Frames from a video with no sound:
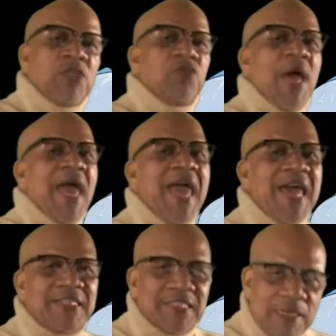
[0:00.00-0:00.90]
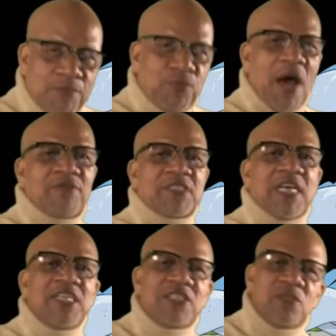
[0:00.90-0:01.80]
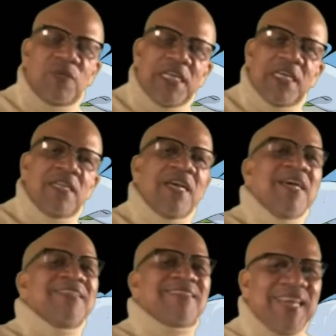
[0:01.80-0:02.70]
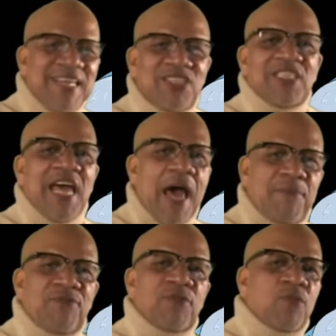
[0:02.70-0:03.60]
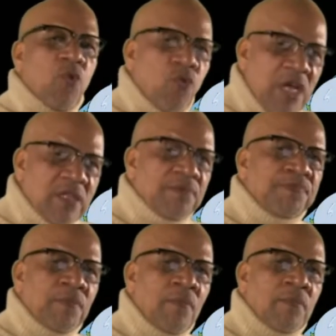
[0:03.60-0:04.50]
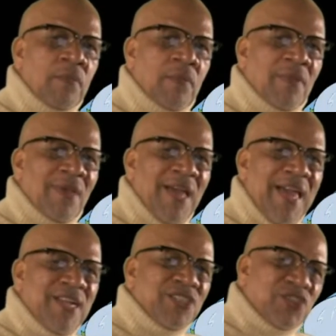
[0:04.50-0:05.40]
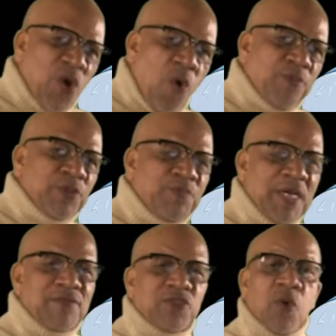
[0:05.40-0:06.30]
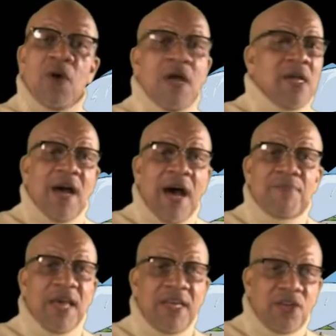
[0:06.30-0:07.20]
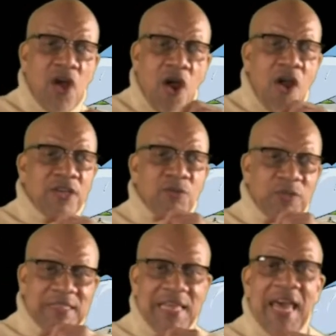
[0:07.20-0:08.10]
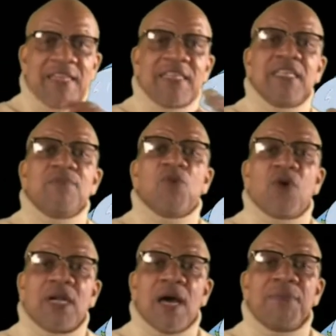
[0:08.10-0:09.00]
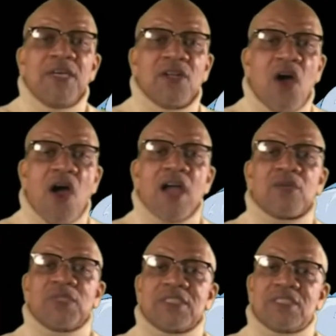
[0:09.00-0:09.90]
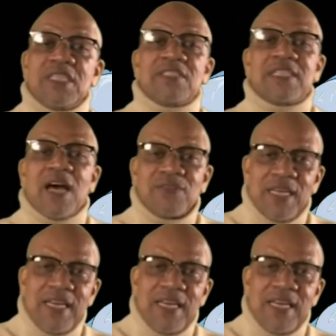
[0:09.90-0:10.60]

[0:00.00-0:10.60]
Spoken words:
you add the improvisation in, things should happen from a rhythm and a soul perspective. So I'm not here to argue with that any more than I'm here to argue with the 6 count, the